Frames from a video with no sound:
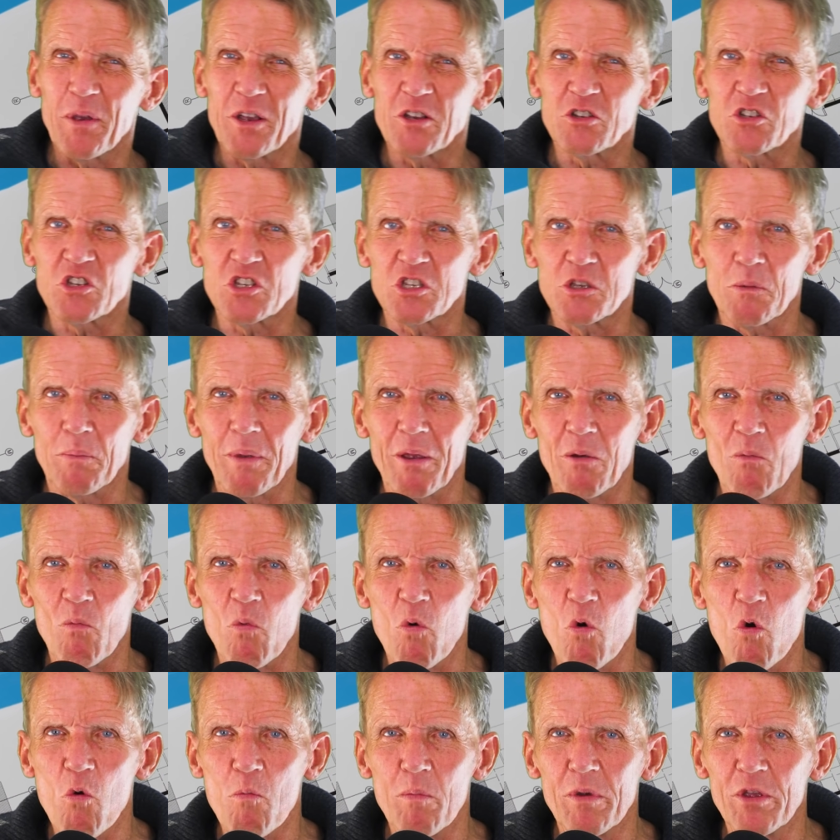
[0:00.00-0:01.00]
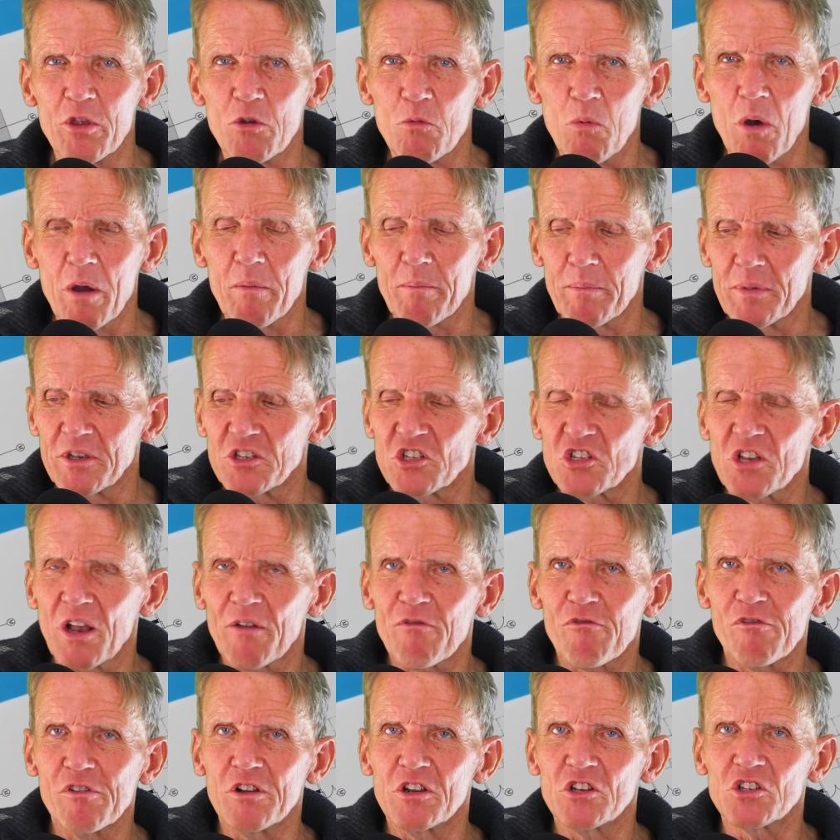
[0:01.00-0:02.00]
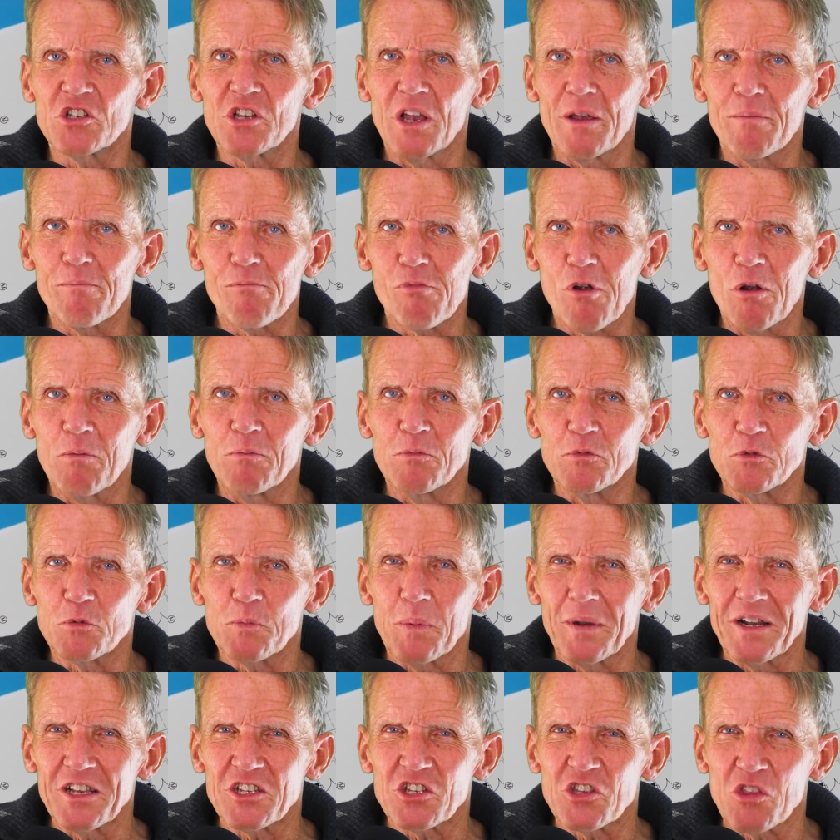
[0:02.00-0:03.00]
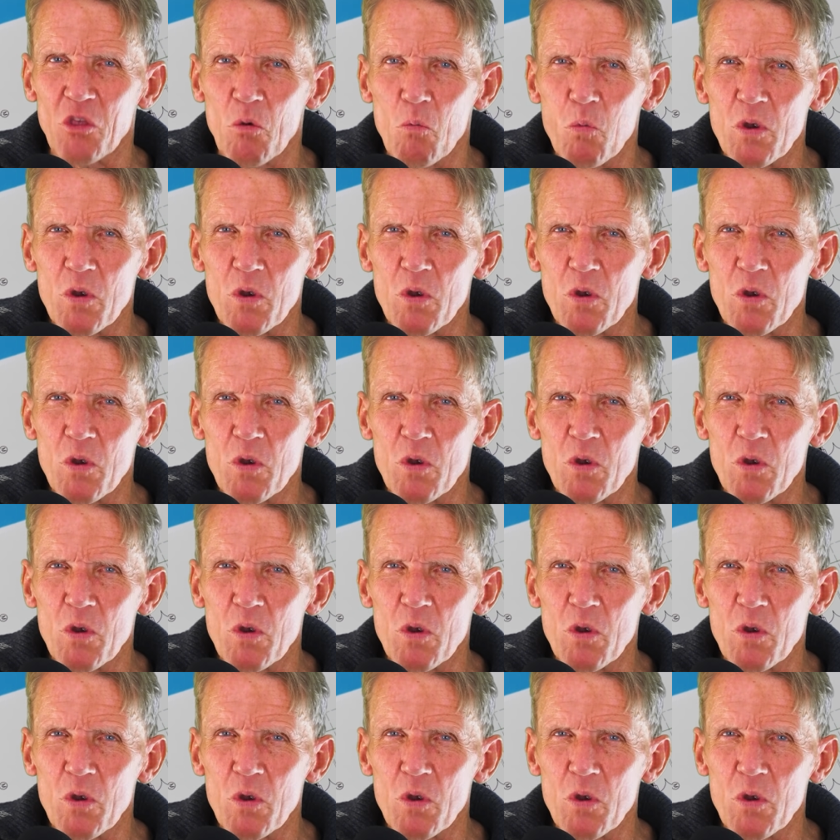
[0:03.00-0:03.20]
because it's a bit warmer, you won't be suffering the same problems. But it's the